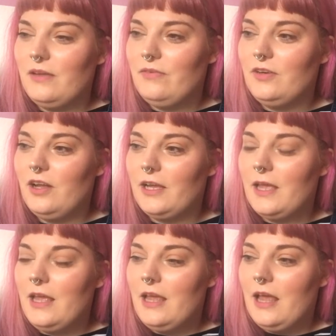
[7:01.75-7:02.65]
but I feel like,
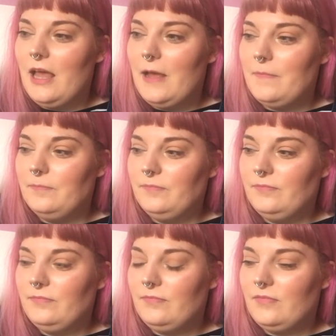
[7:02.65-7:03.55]

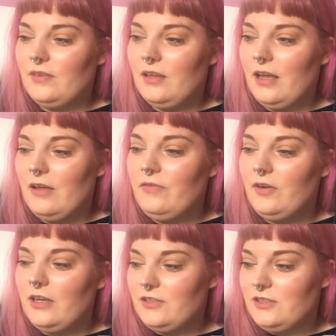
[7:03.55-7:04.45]
um, I feel
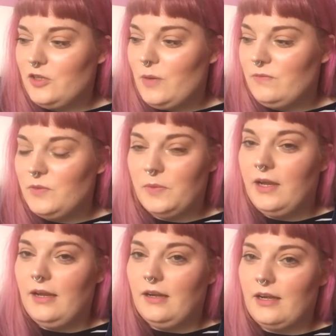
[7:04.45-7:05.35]
like just comfortable
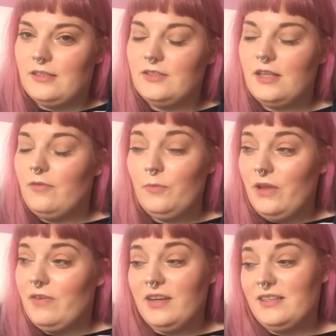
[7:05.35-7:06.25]
here. Like I just,
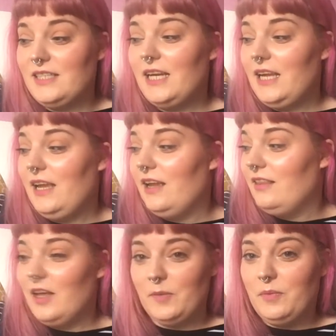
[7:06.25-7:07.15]
if I could stay here,
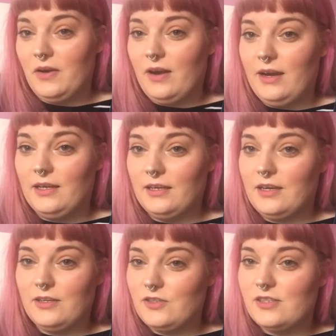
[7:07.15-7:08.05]
that'd be great. Like I
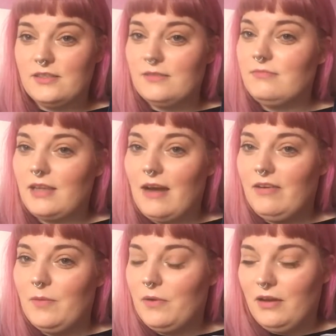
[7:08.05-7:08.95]
can just
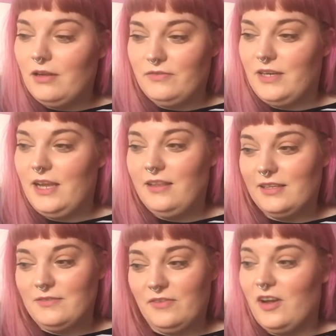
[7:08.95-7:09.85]
carry on my life in here,
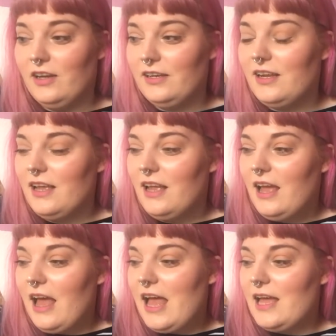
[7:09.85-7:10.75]
that's fine.
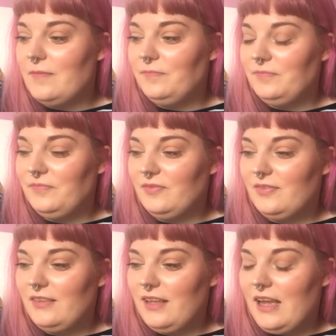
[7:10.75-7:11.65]
Um,
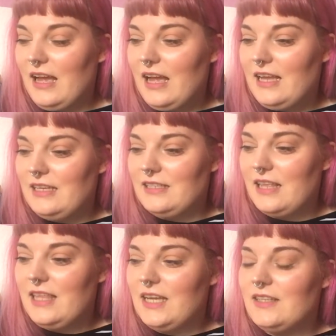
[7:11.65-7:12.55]
and I
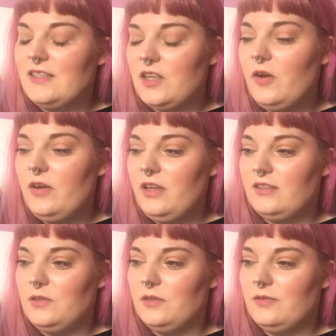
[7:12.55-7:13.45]
think I slowly
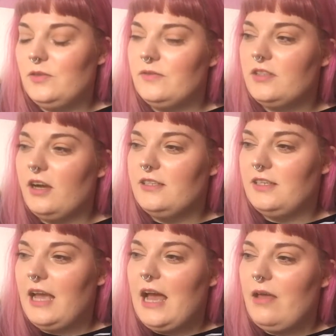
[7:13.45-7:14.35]
sort of started to
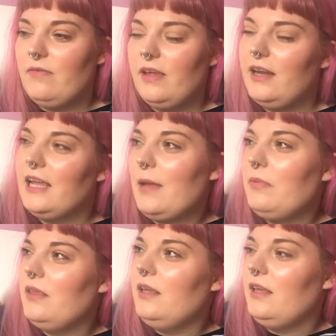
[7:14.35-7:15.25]
get out of it and I kept
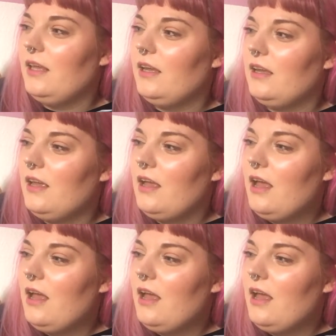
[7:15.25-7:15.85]
thinking,